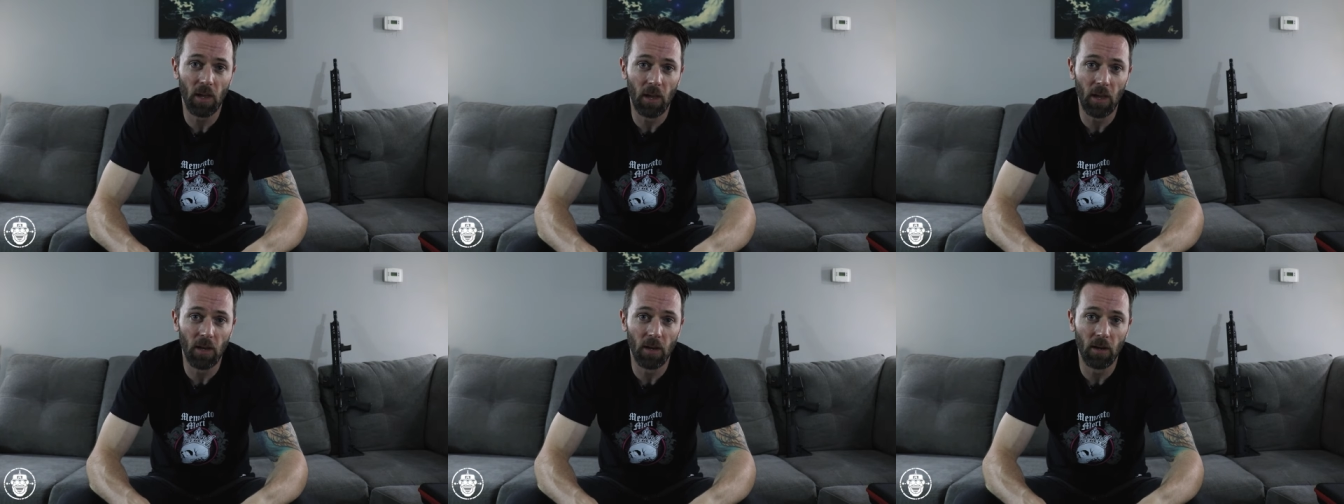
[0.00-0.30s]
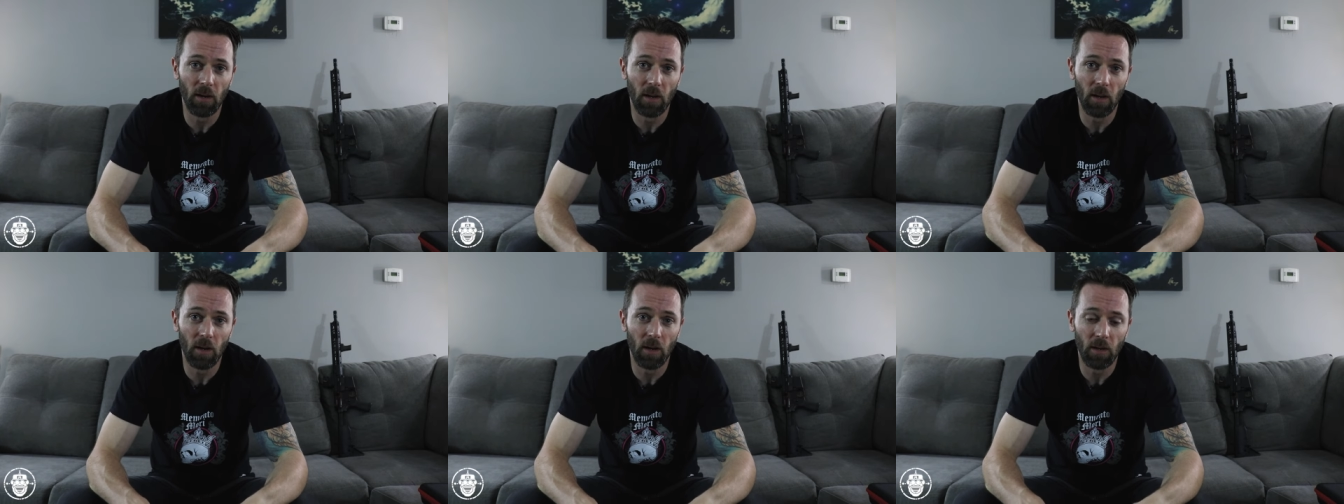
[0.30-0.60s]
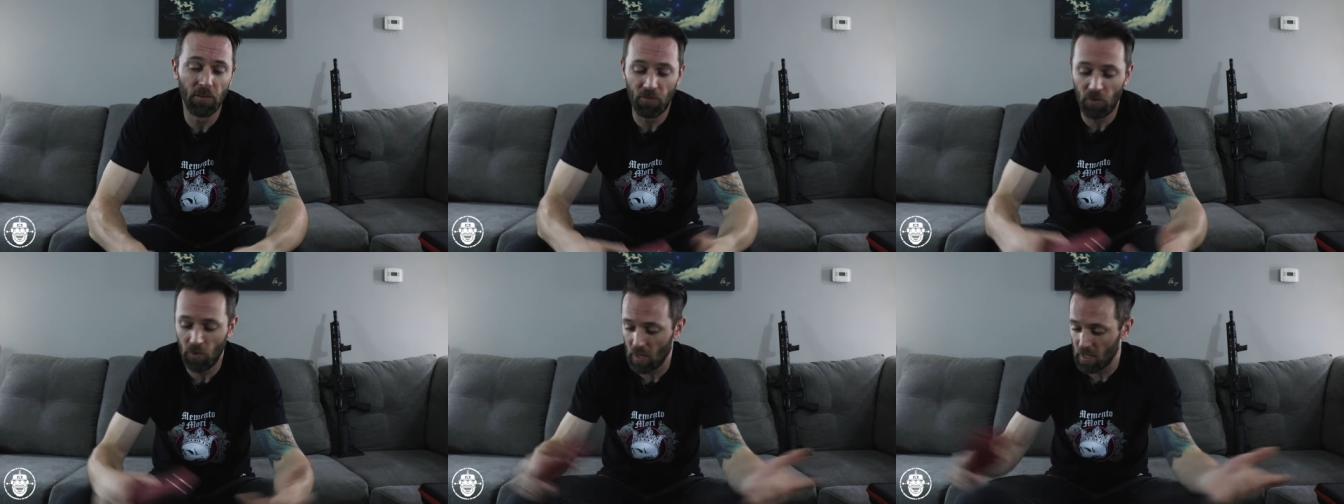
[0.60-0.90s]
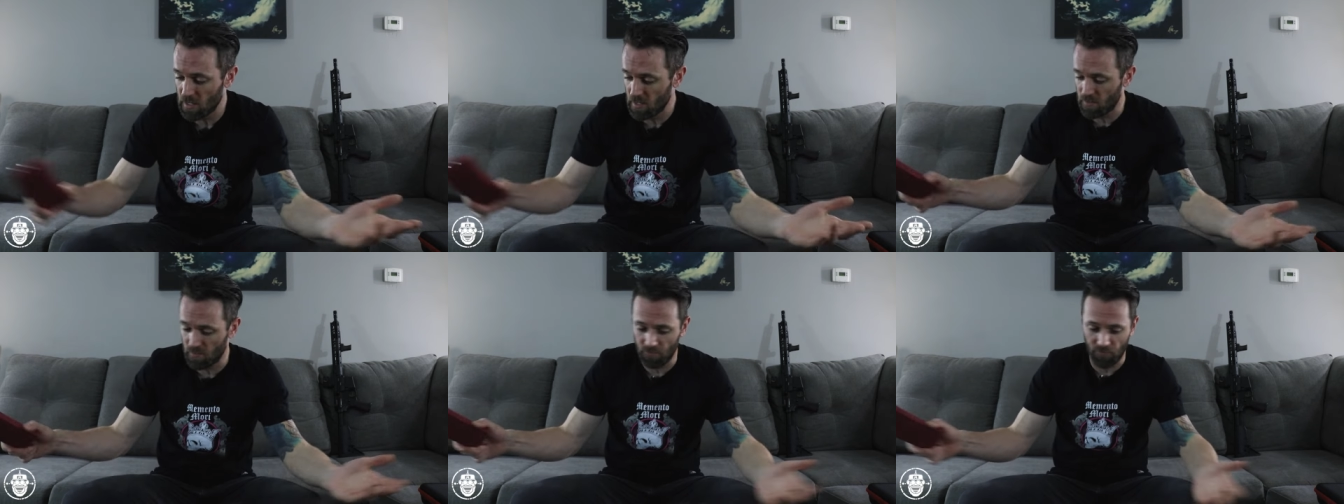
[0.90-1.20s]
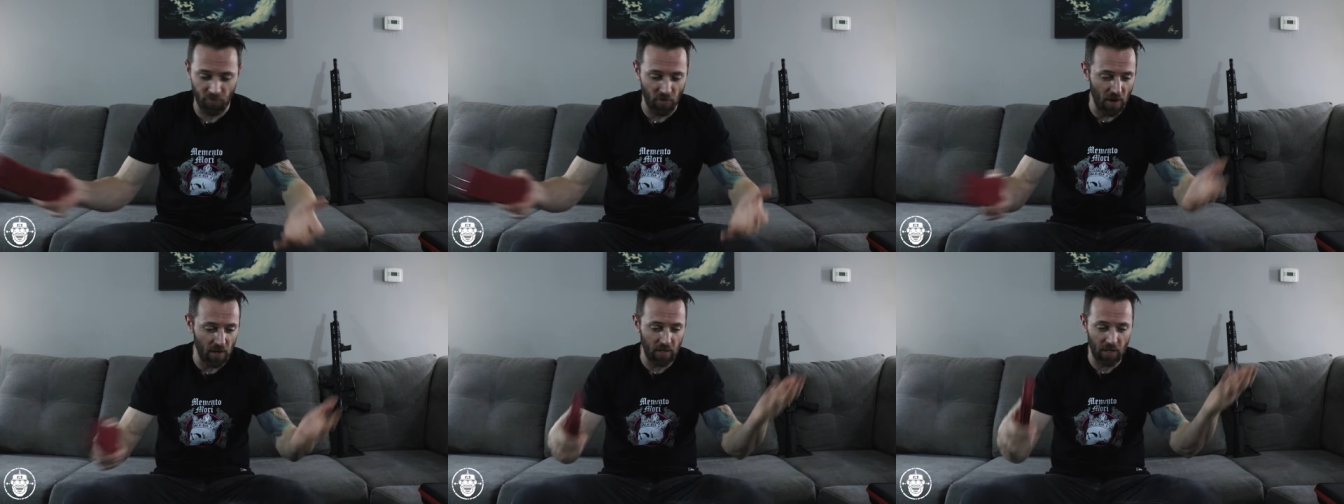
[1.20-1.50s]
And uh, if you guys
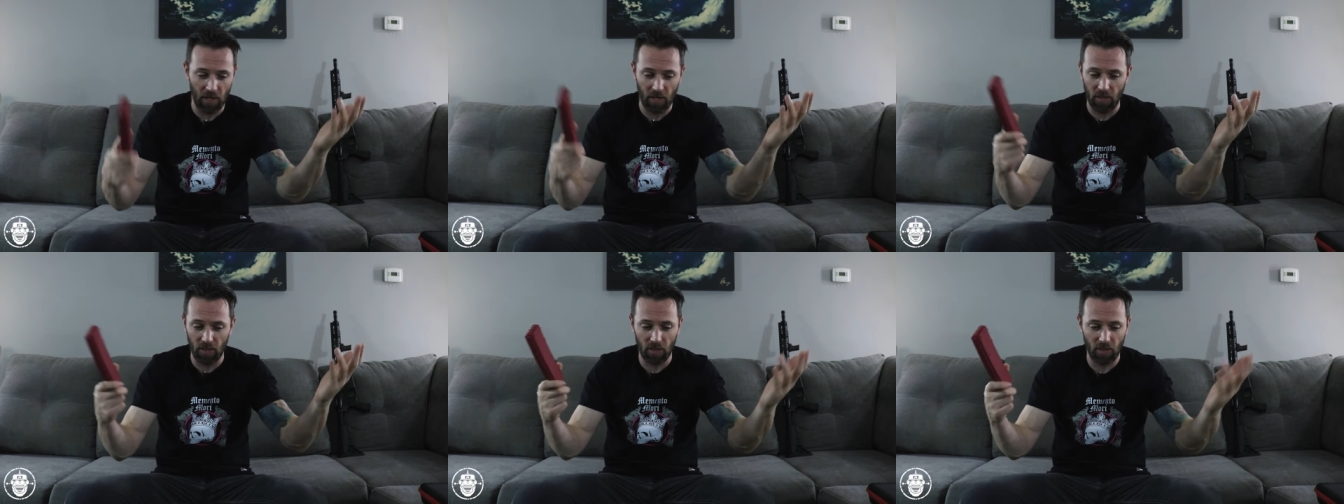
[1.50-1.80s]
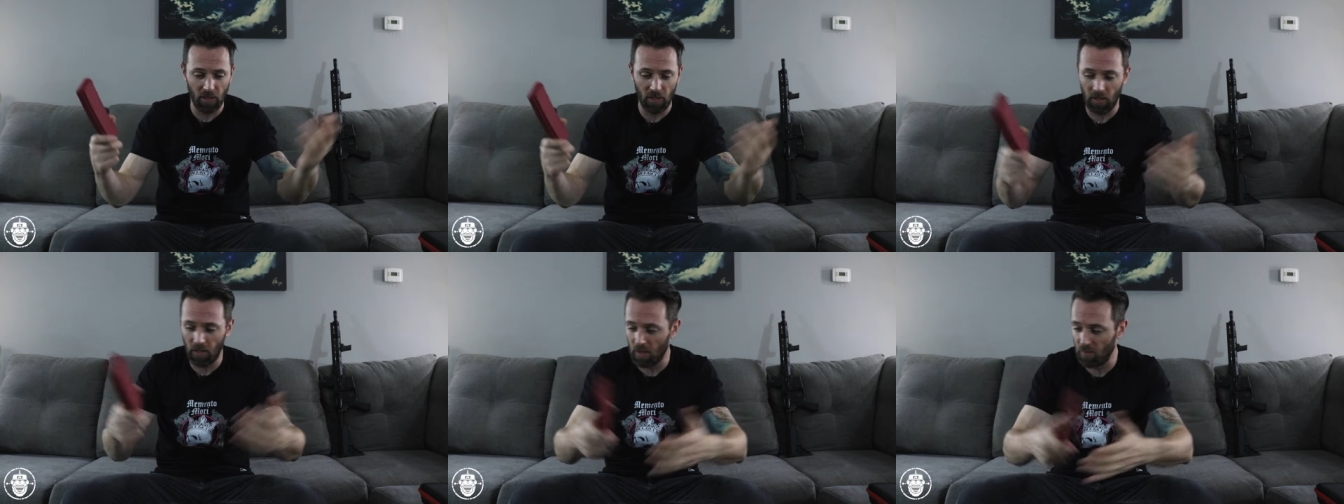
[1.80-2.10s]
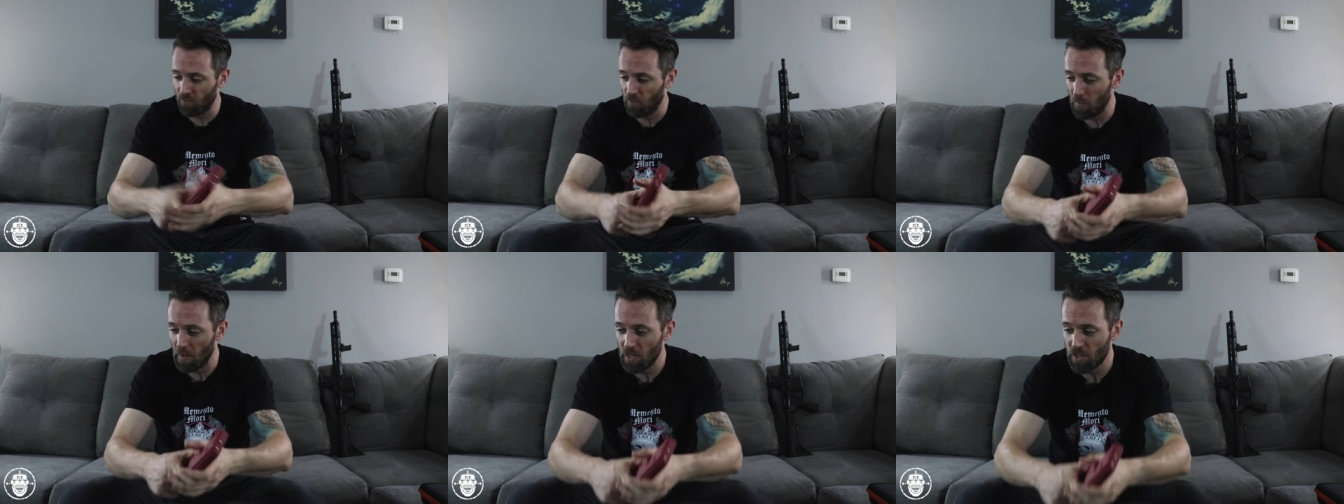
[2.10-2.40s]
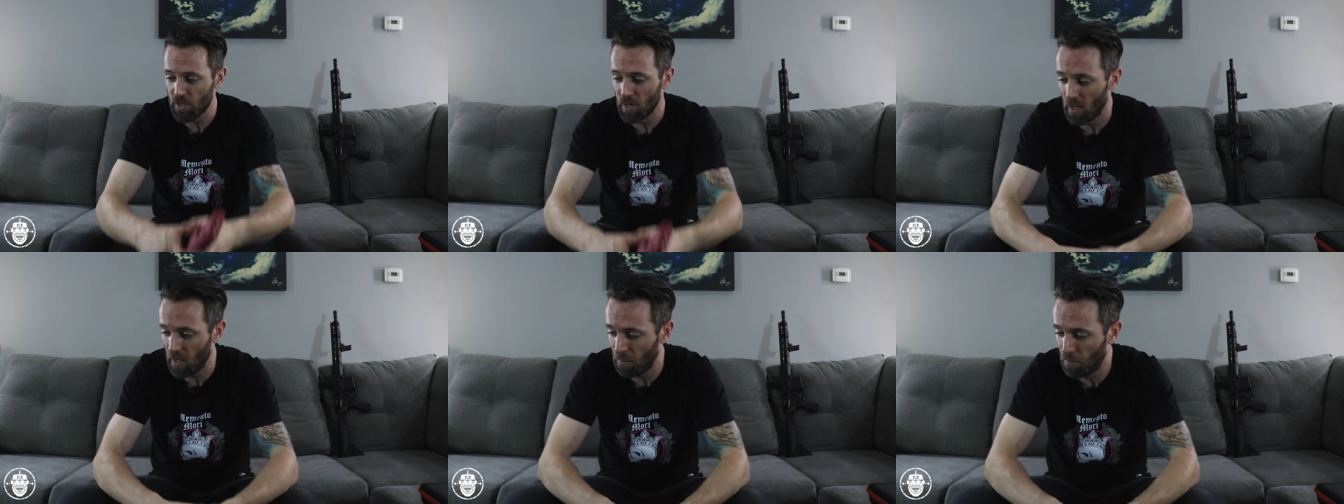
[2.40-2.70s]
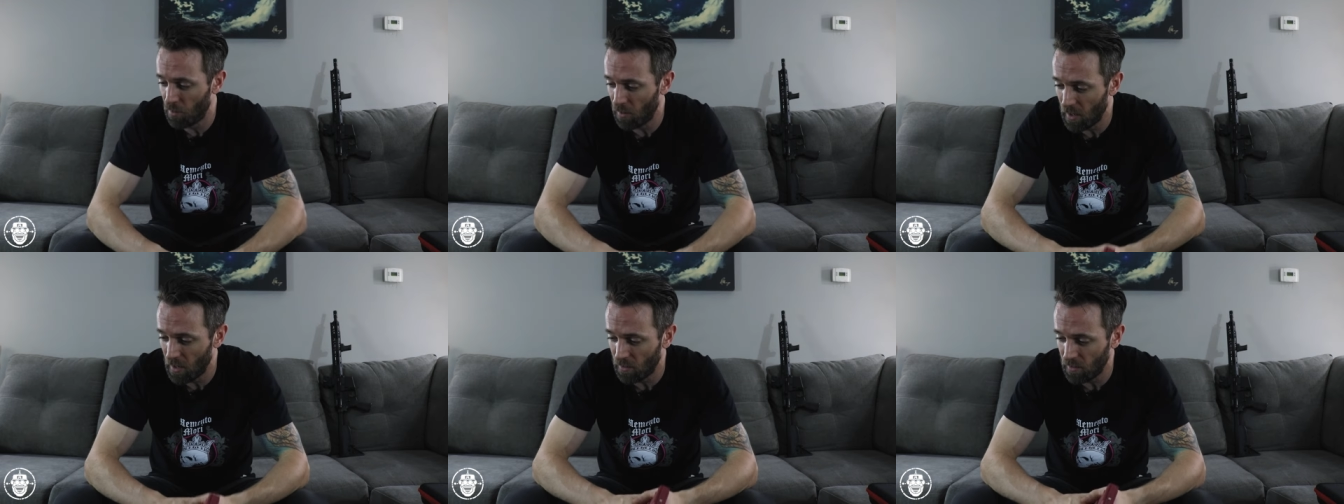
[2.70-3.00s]
find any of the information I
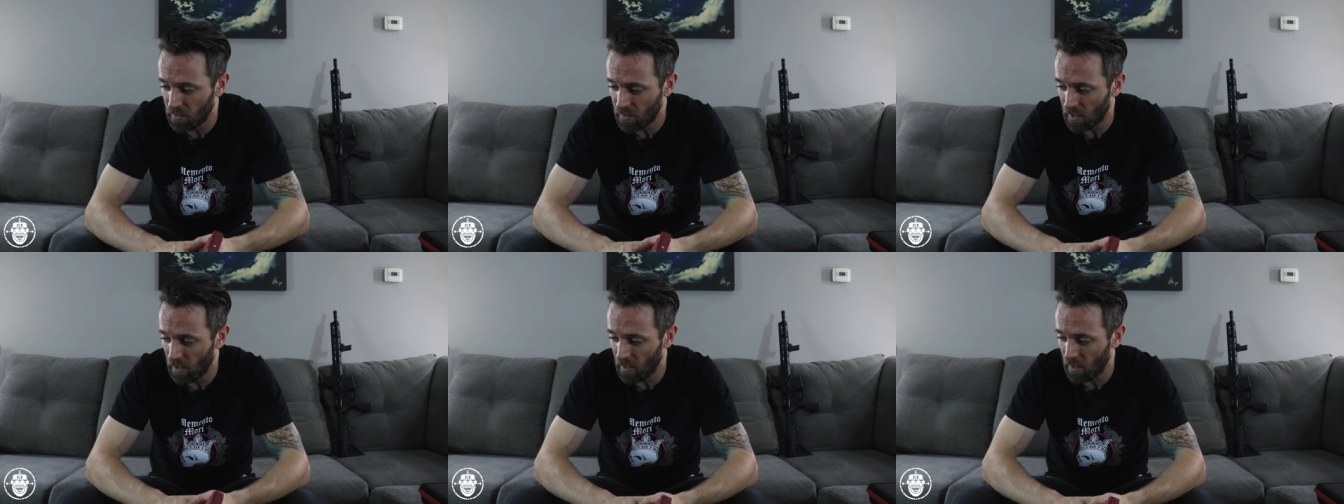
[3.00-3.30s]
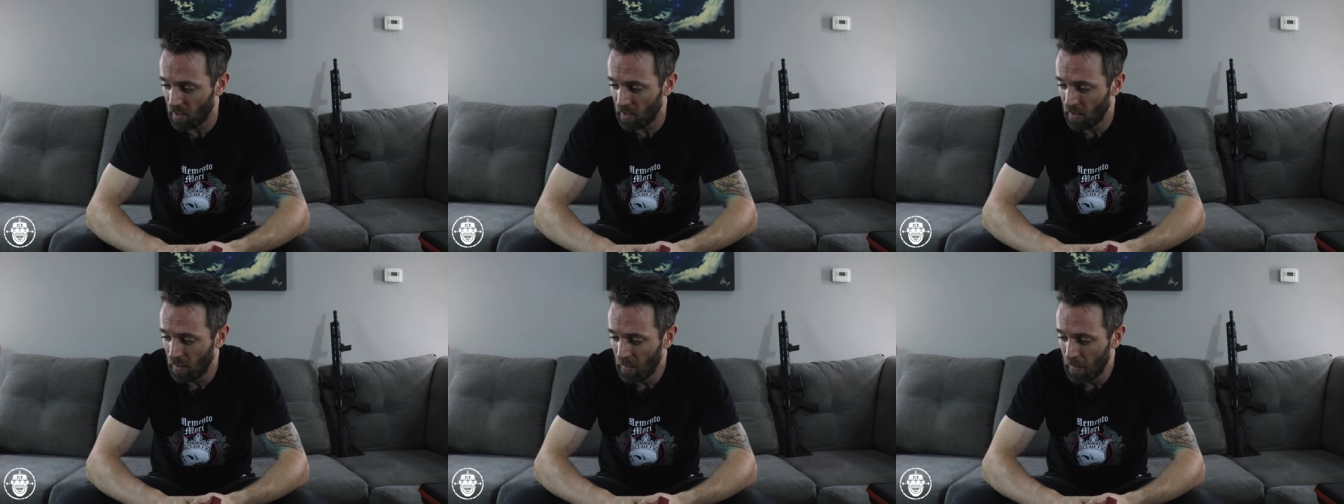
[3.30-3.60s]
put out uh,